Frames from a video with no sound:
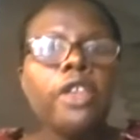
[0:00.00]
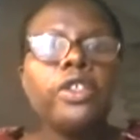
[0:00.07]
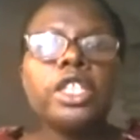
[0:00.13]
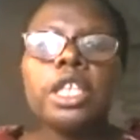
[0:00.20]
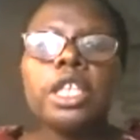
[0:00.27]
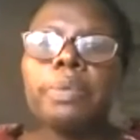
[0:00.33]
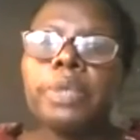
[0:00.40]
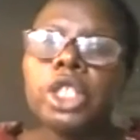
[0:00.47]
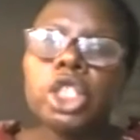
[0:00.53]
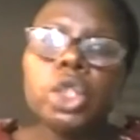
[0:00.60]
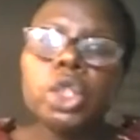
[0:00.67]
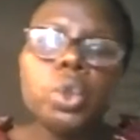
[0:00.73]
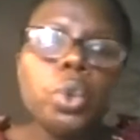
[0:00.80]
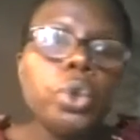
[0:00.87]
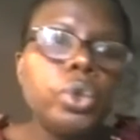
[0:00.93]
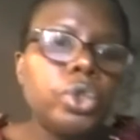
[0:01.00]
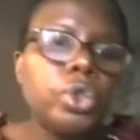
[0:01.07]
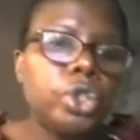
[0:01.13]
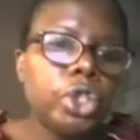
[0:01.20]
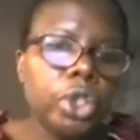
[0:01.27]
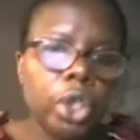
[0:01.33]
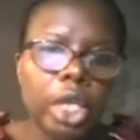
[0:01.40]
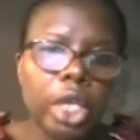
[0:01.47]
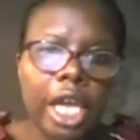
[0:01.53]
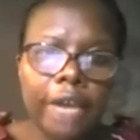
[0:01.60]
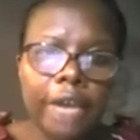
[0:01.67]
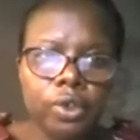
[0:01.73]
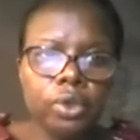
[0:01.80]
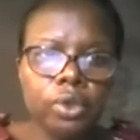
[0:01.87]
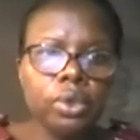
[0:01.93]
These are patients who you do not
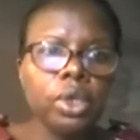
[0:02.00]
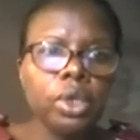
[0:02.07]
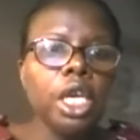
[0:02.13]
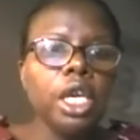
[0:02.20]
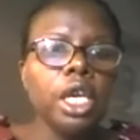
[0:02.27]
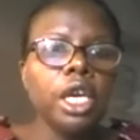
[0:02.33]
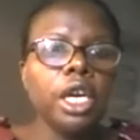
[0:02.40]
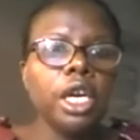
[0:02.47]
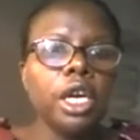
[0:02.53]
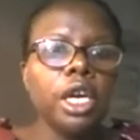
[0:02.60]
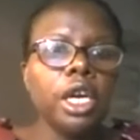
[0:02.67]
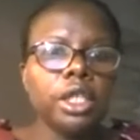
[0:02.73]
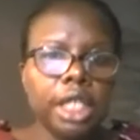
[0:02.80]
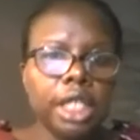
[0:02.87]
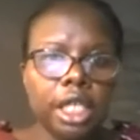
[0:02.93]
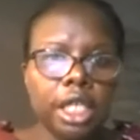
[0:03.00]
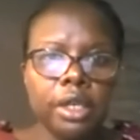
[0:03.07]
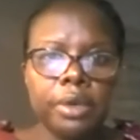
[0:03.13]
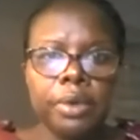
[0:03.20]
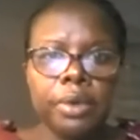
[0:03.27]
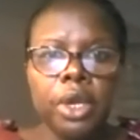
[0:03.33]
have to turn.